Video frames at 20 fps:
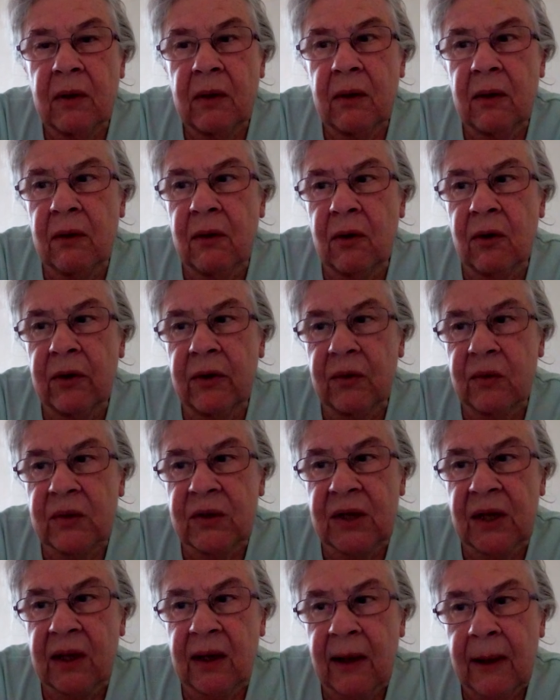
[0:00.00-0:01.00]

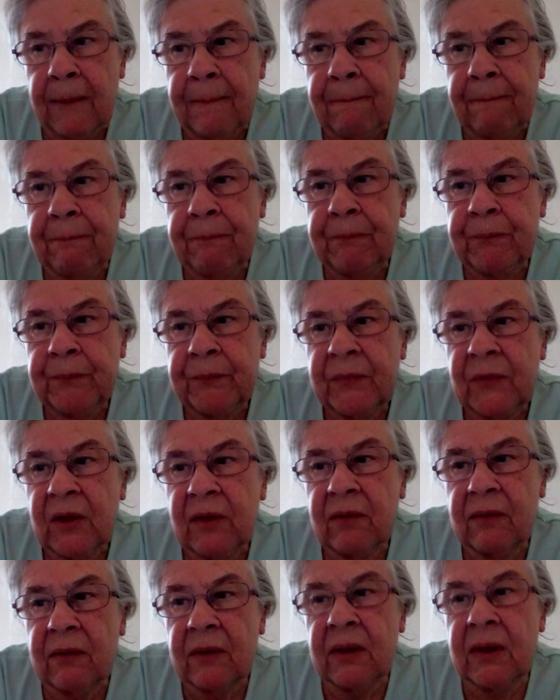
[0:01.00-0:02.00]
loyalty,
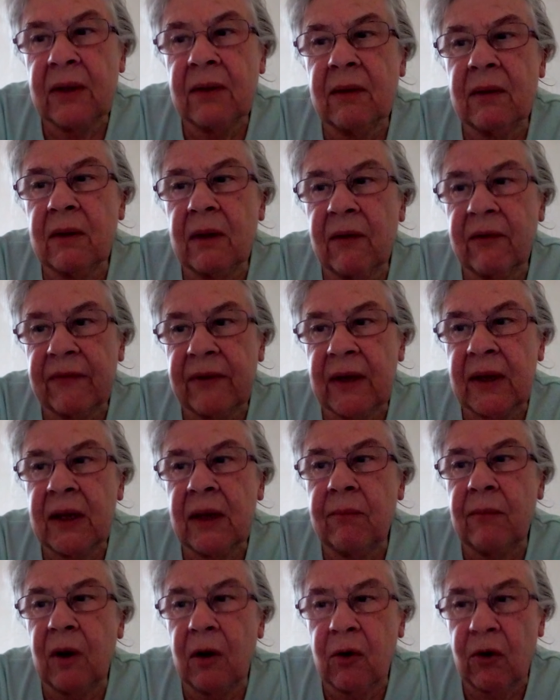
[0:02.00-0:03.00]
loving
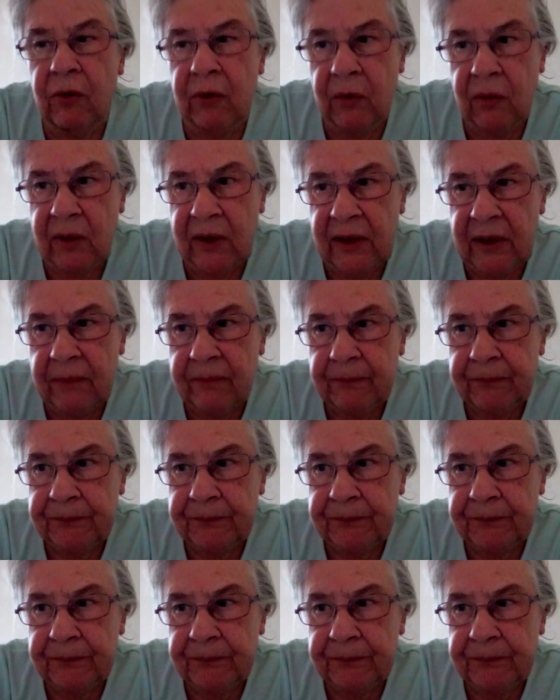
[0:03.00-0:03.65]
him loyally,